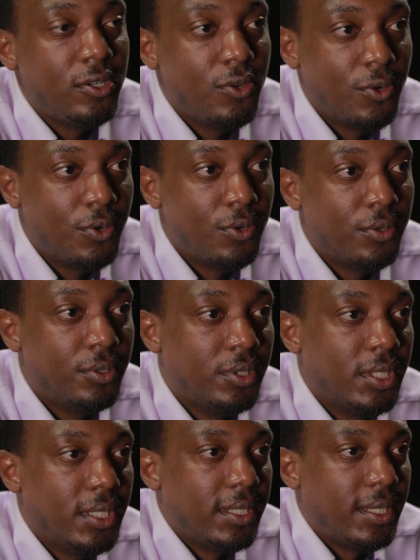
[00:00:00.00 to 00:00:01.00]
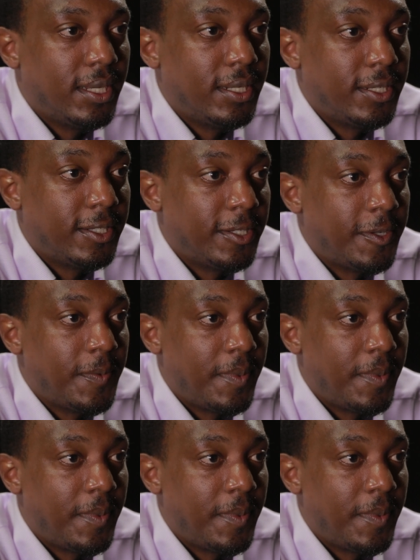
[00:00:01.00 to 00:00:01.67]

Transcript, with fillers: no um,